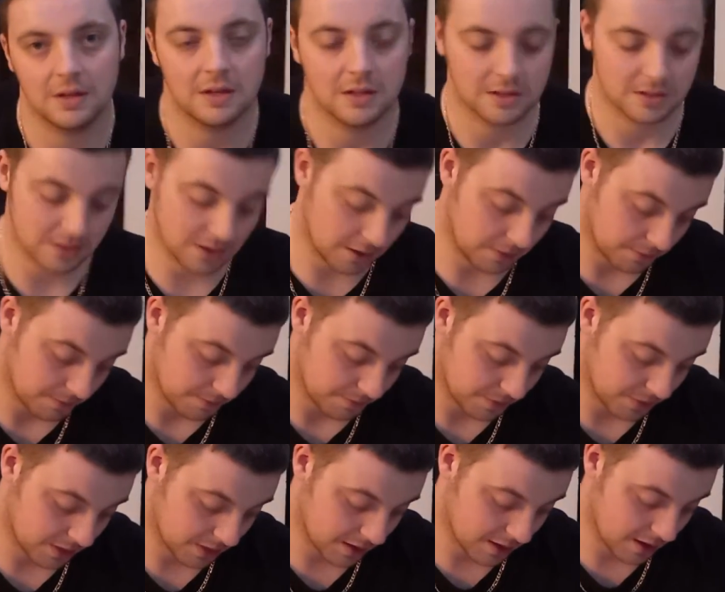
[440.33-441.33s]
So,
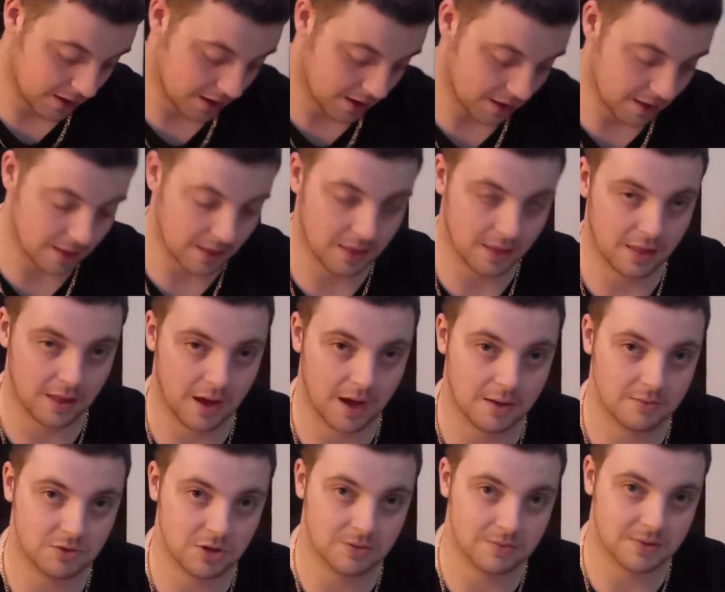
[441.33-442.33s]

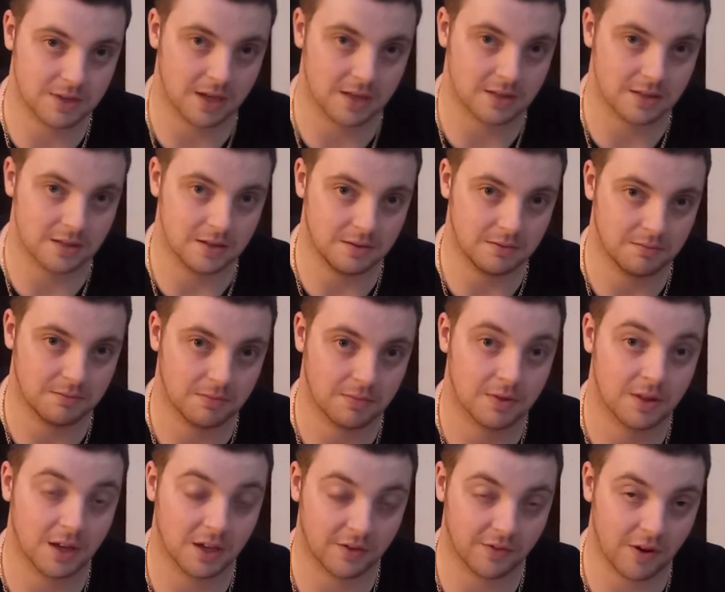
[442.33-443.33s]
I'm James Cassin.
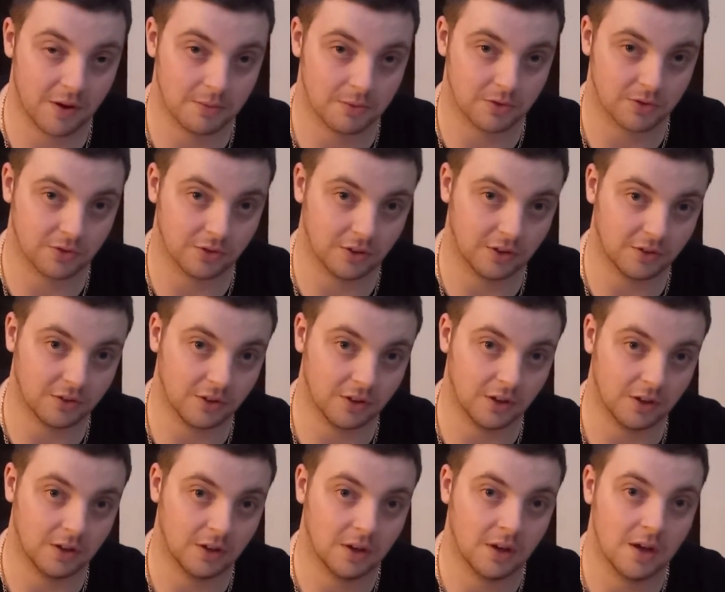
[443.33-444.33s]
Thank you very much for
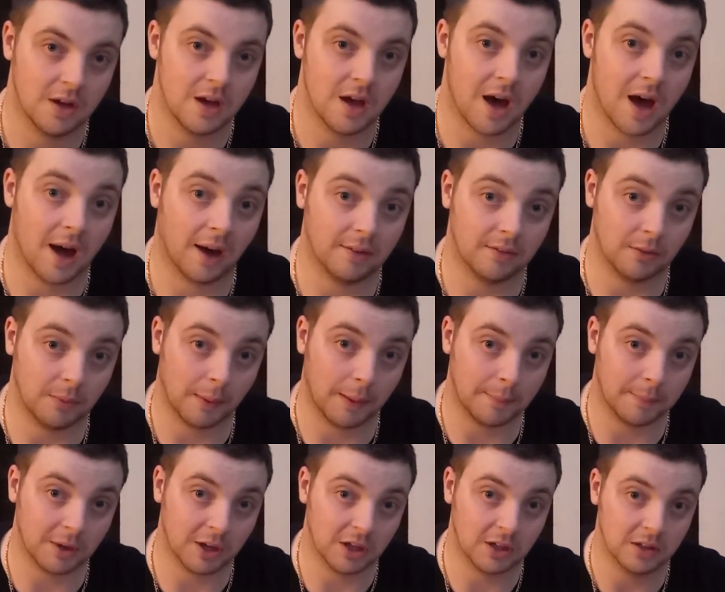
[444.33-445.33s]
listening. And
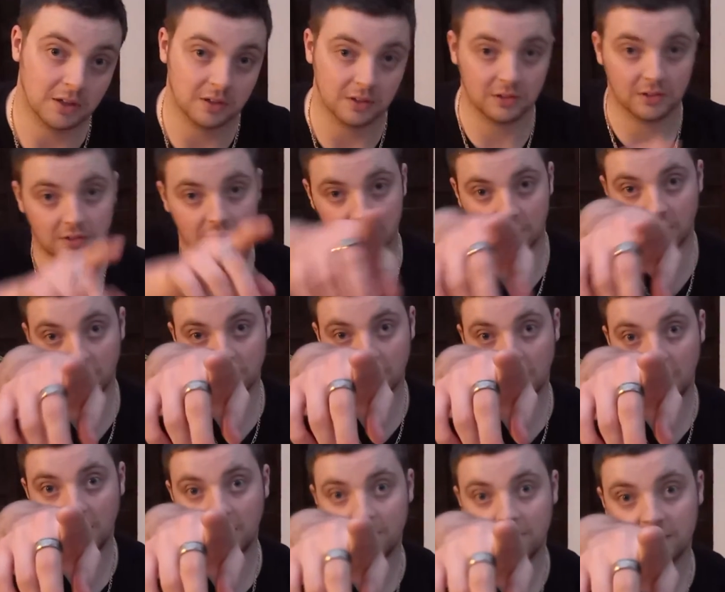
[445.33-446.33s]
remember, stay
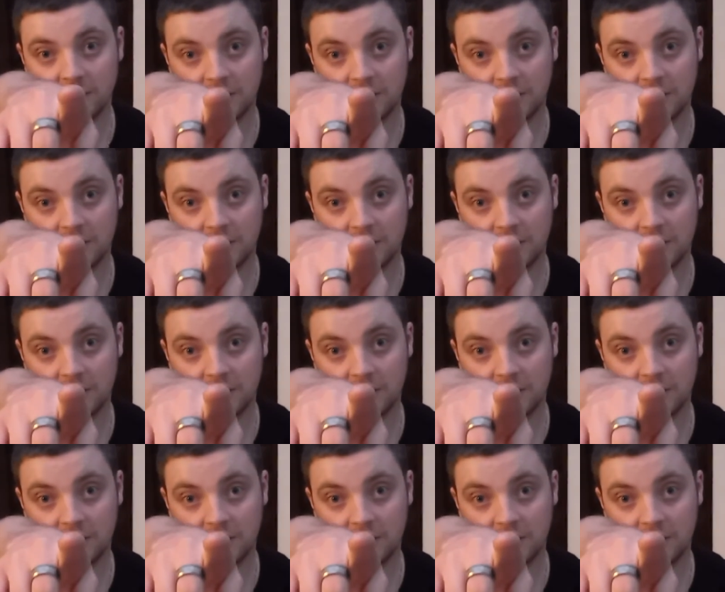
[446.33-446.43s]
safe